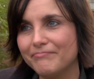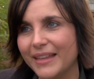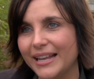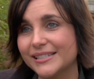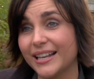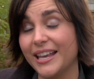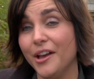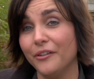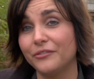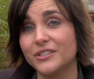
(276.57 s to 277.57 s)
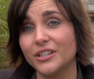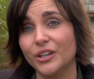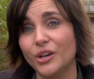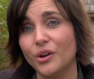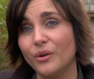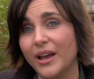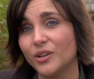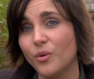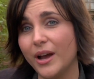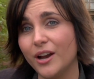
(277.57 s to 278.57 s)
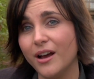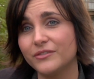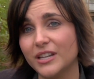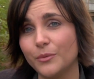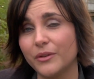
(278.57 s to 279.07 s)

it's a gift, you know, and quite often we